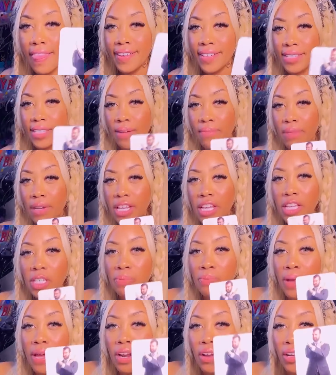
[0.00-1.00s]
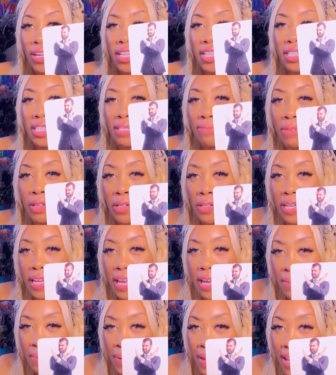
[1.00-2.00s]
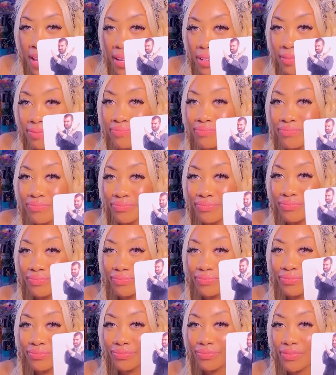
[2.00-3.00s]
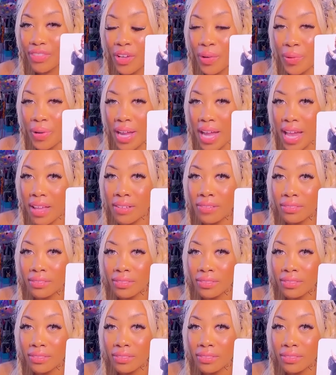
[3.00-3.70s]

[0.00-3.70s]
Somebody has been on a smear campaign. Okay?